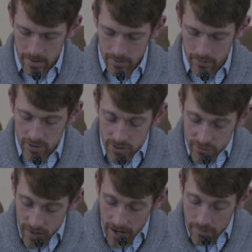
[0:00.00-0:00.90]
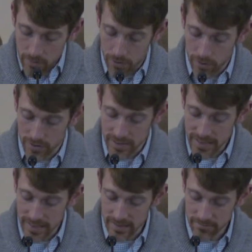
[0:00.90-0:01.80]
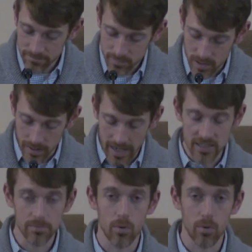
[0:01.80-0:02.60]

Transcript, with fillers: Verses 5 through 13, the last